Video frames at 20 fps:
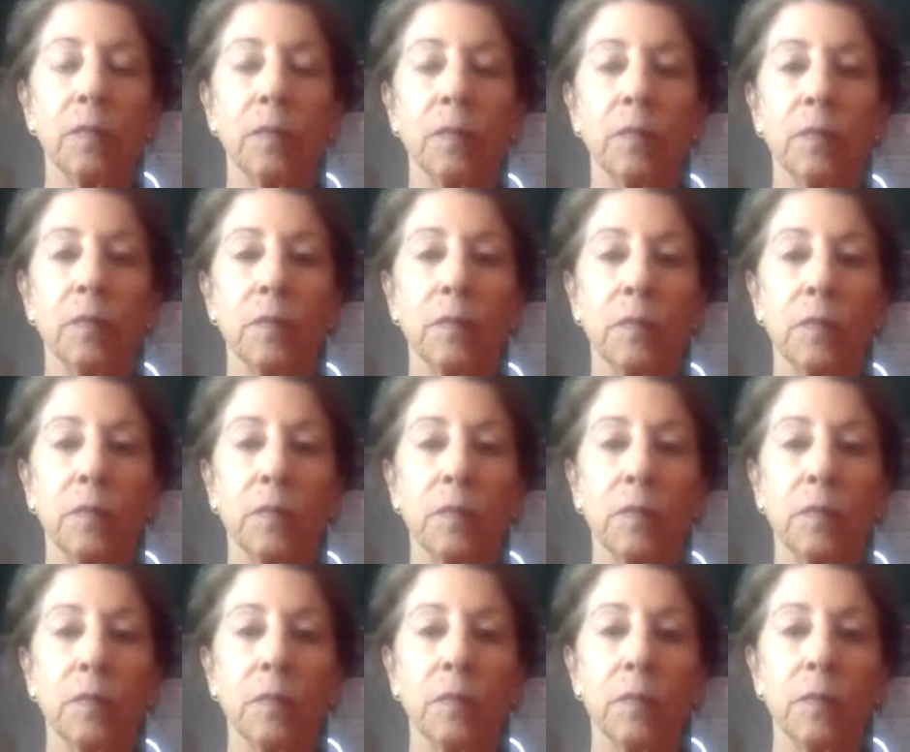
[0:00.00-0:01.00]

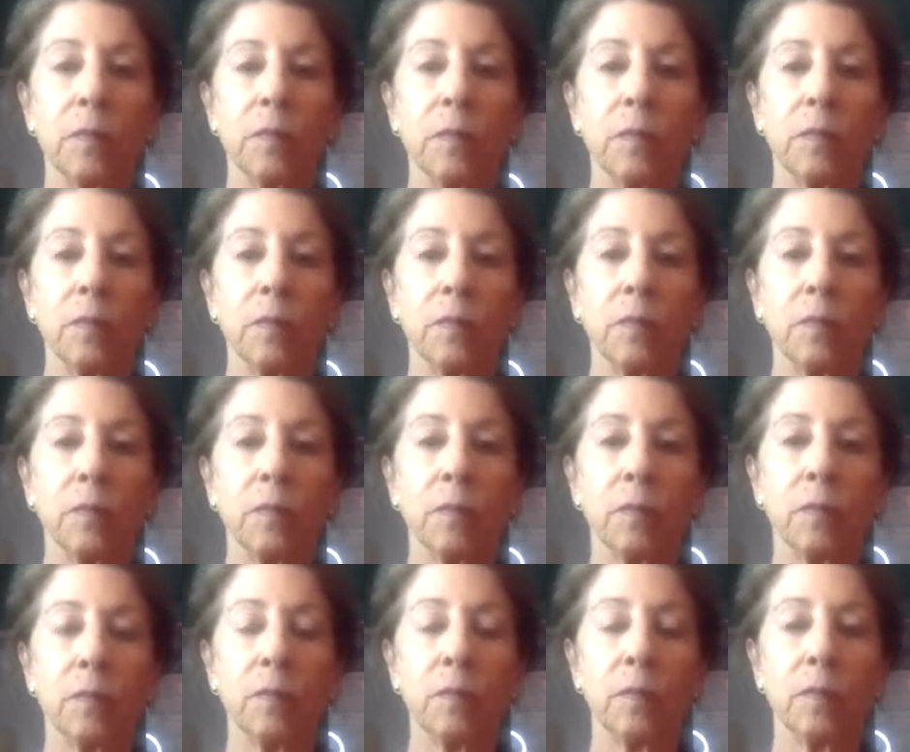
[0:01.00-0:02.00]

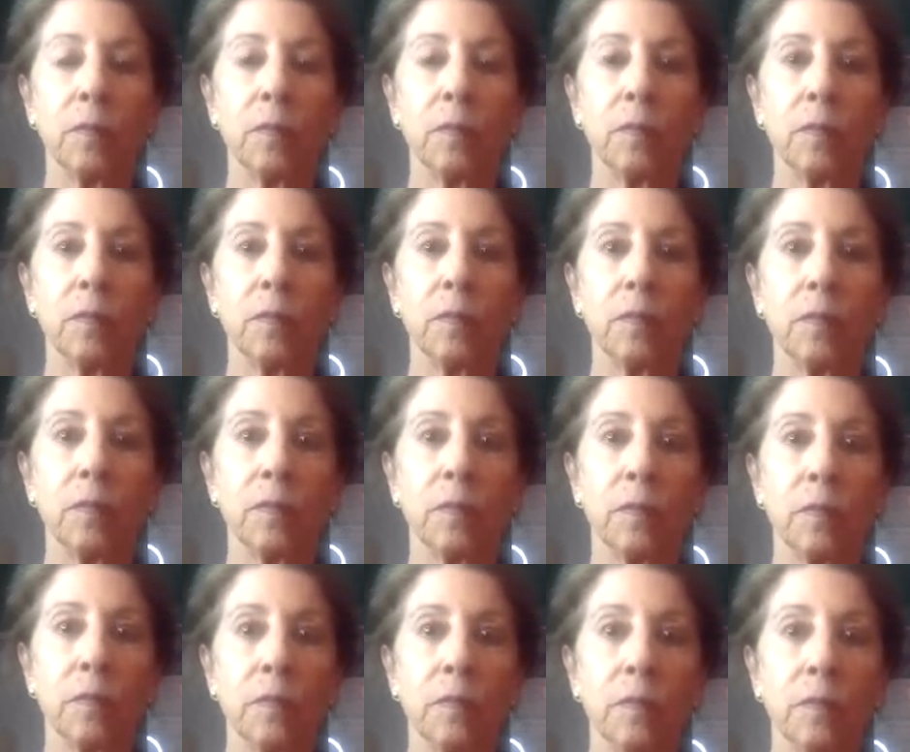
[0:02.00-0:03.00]

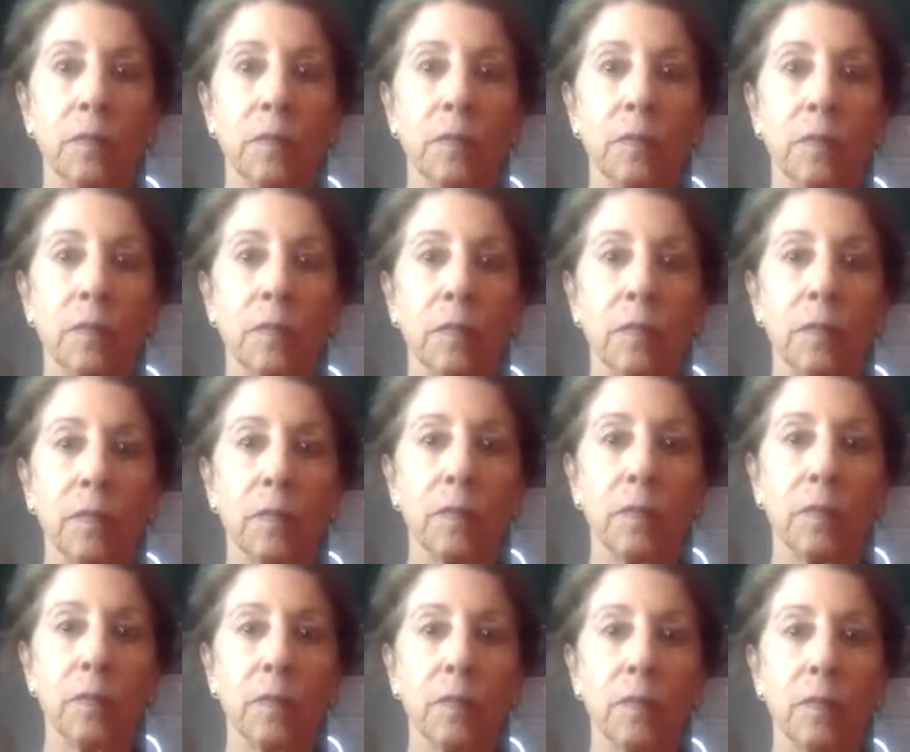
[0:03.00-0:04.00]

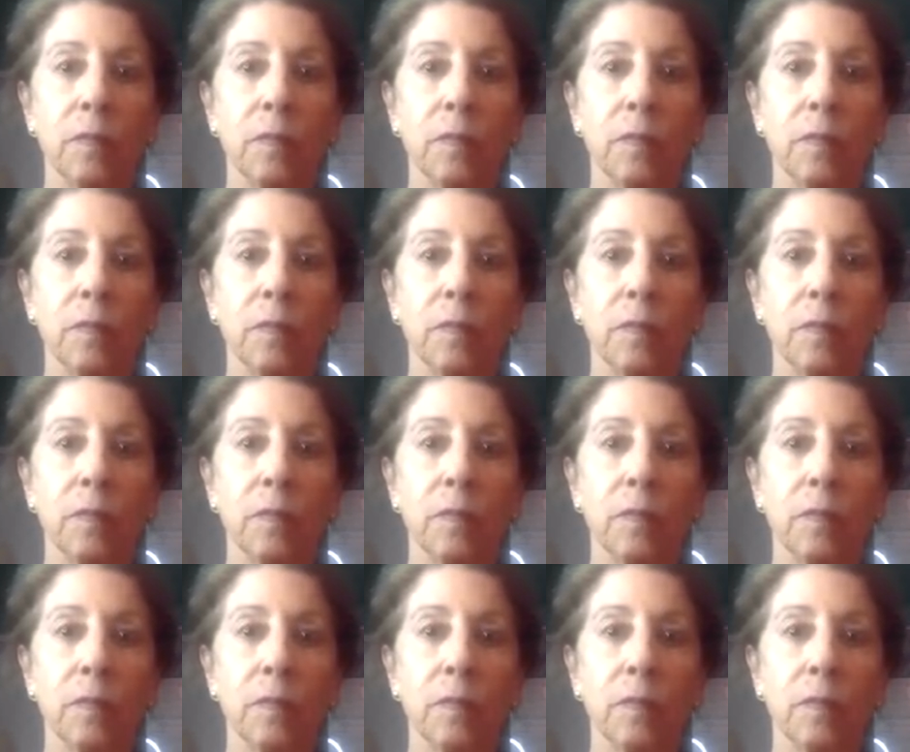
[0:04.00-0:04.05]
This person isn't speaking.